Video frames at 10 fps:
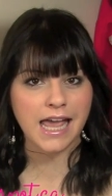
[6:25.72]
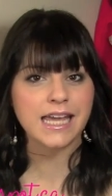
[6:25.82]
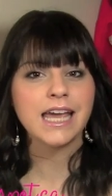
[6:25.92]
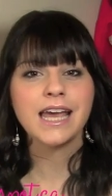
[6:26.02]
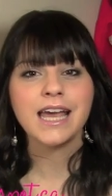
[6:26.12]

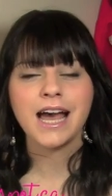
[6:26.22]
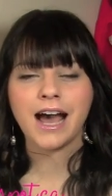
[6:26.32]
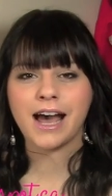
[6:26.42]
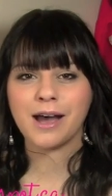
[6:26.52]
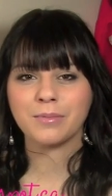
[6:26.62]
a.
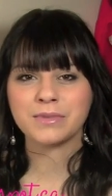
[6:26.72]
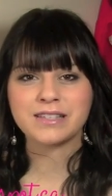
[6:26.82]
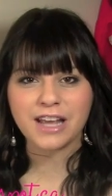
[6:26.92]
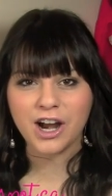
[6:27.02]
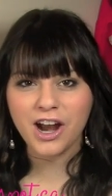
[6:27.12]
Um,
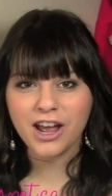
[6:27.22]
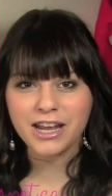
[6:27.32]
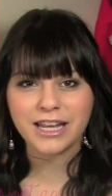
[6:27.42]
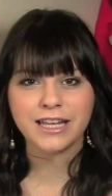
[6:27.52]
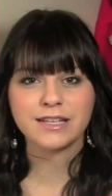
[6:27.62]

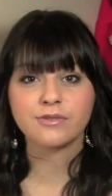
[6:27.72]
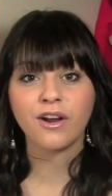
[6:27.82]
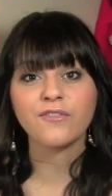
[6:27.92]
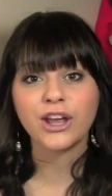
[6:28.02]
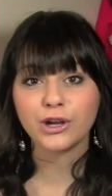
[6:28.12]
Sarah is
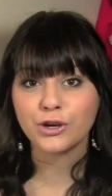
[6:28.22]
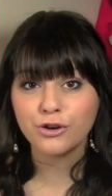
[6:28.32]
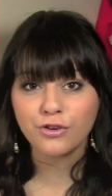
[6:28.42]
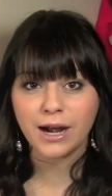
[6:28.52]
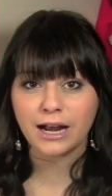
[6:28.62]
from
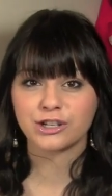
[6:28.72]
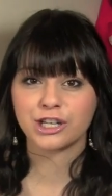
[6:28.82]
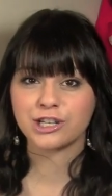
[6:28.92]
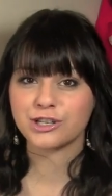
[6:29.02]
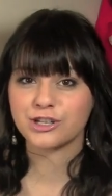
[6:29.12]
Vancouver,
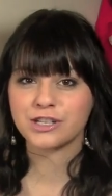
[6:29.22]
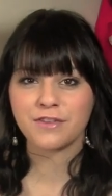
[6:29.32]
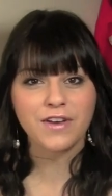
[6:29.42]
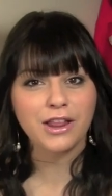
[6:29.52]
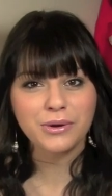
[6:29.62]
actually, so she's
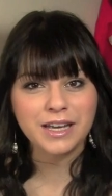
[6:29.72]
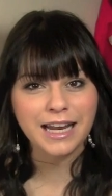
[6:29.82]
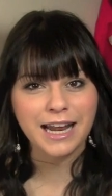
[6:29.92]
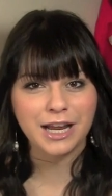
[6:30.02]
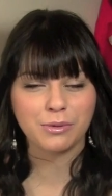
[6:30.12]
a fellow
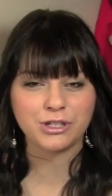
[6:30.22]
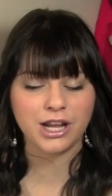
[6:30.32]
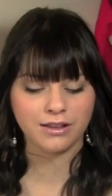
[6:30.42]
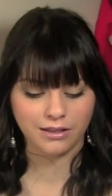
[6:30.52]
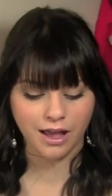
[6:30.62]
Canadian, which
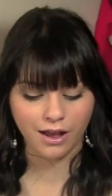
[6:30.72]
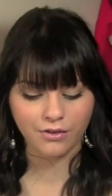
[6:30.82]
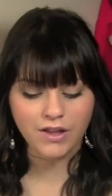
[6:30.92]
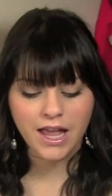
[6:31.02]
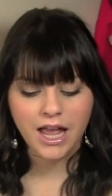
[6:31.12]
I
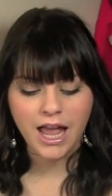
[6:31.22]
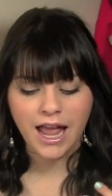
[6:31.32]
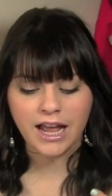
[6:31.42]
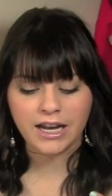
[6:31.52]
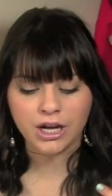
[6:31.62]
love,
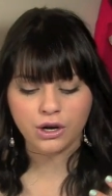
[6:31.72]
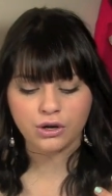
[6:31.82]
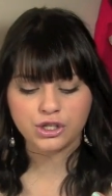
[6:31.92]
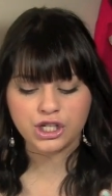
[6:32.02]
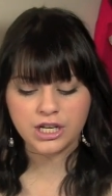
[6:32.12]

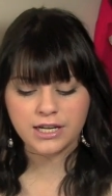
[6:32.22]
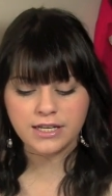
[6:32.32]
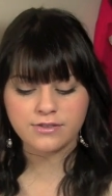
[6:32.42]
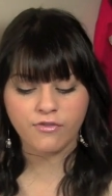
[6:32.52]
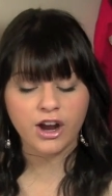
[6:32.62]
and
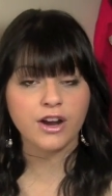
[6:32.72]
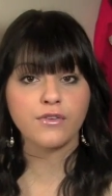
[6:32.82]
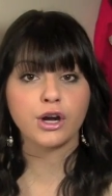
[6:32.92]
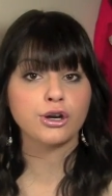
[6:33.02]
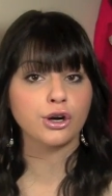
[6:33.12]
she is very,
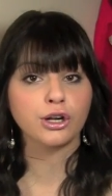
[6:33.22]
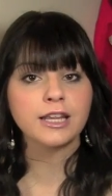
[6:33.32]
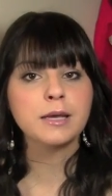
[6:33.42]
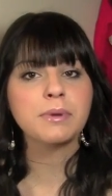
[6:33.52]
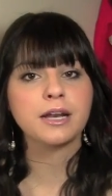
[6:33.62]
very
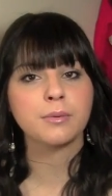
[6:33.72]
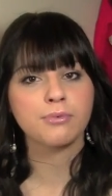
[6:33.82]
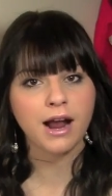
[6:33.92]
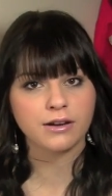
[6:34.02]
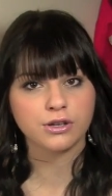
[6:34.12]
girly, but in a
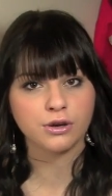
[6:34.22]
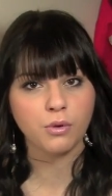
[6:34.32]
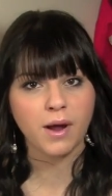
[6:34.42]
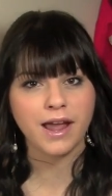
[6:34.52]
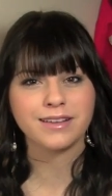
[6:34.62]

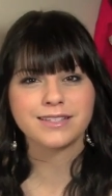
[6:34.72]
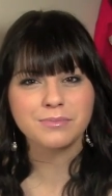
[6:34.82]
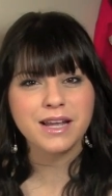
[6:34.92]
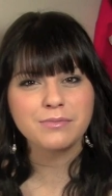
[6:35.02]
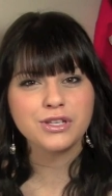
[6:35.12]
practical way.
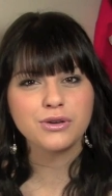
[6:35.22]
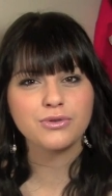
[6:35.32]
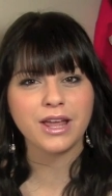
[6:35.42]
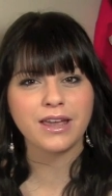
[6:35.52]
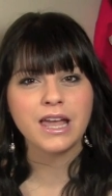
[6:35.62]
Sometimes
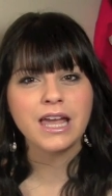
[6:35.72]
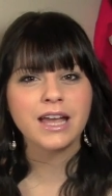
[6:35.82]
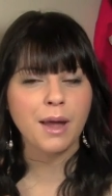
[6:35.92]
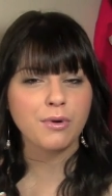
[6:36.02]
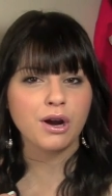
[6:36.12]
you like
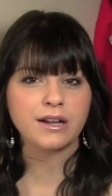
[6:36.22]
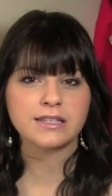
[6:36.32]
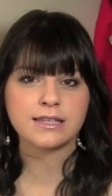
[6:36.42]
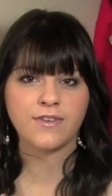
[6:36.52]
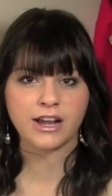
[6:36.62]
come
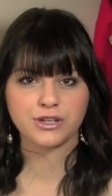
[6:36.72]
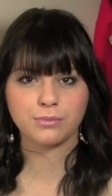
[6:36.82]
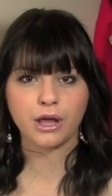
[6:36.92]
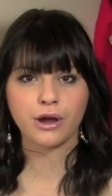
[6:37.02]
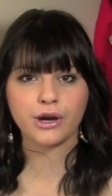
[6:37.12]
across these
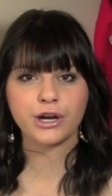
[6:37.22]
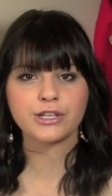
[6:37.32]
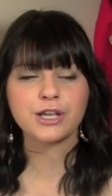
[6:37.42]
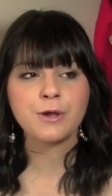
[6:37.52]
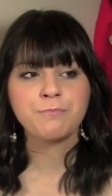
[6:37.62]
fashion bloggers